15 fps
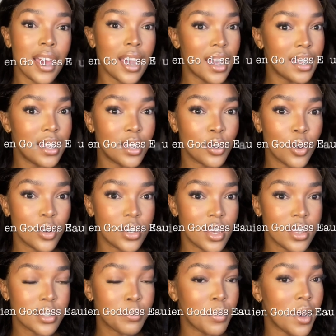Alien
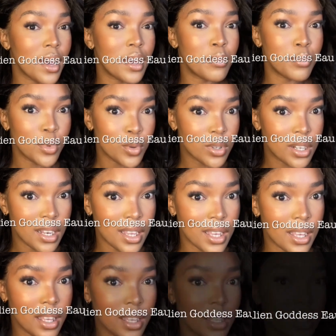Goddess by
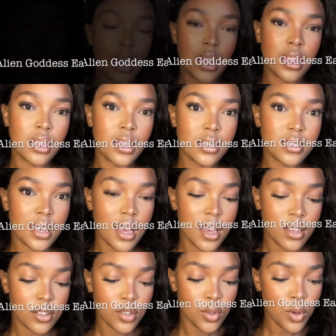Mugler. This
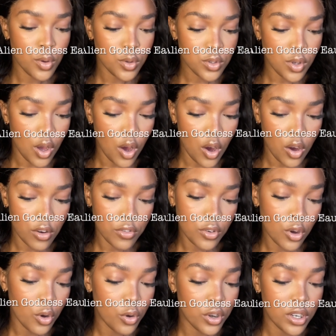has notes of
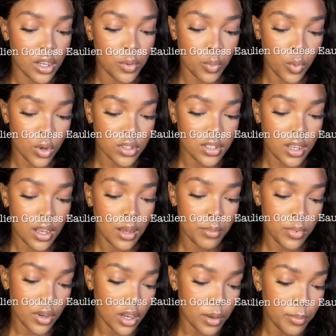coconut water,
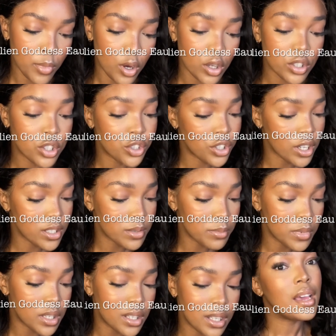bergamot,
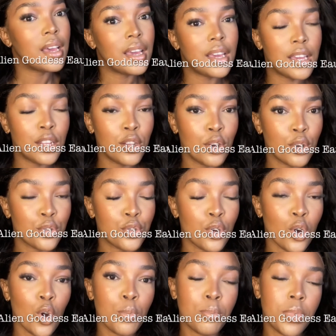jasmine,
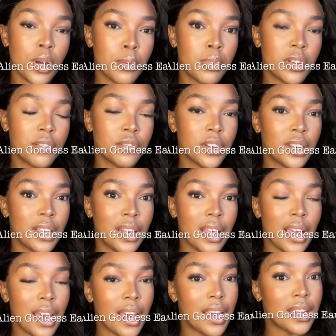heliotrope, bourbon
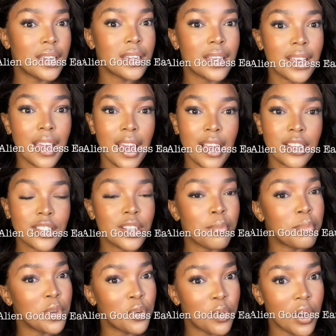vanilla and
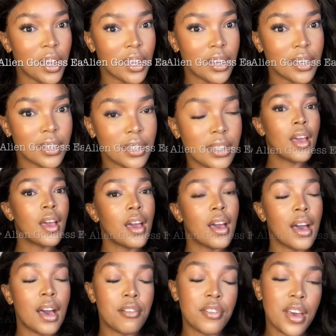cashmere.
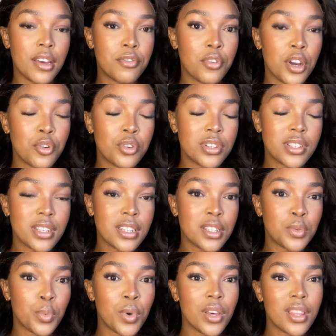I've had
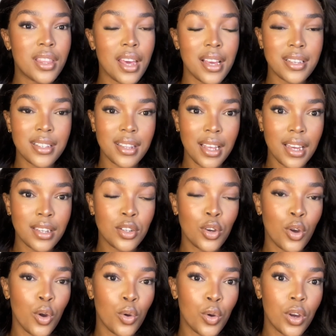fragrances with a slight
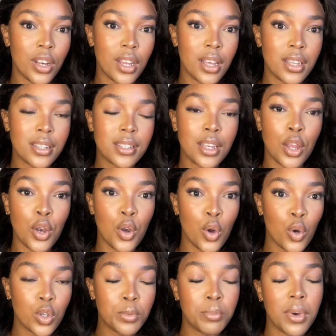coconut
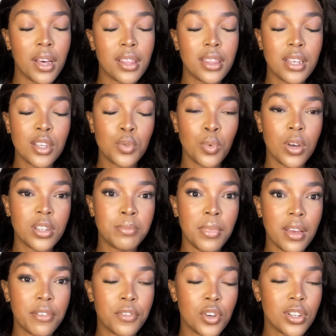note, but this was
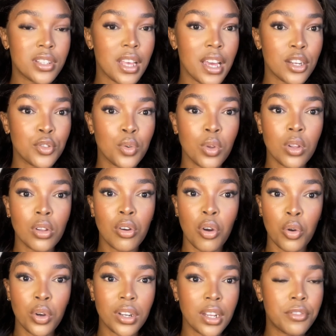my first actual
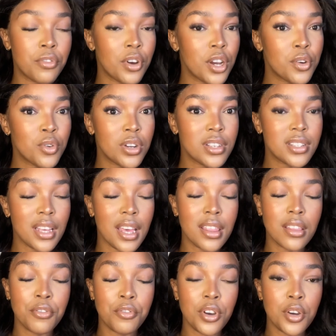coconut fragrance and
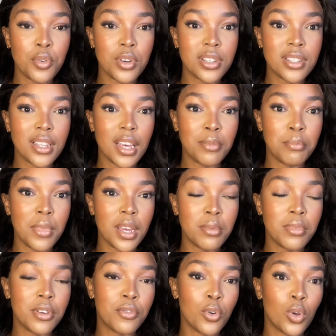the fragrance that made
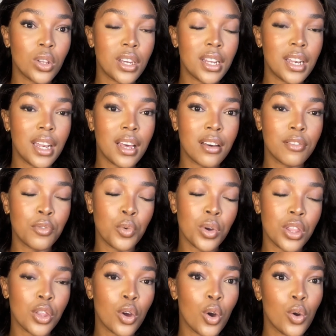me fall in love
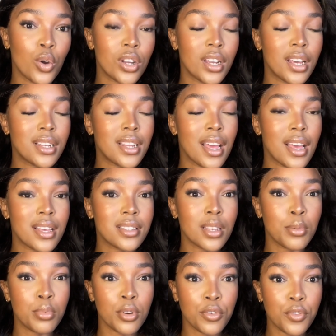with coconut as a
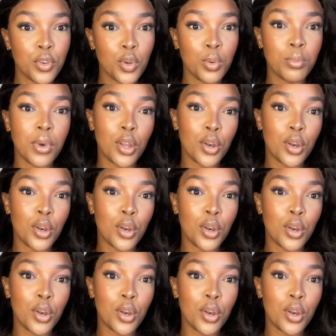perfume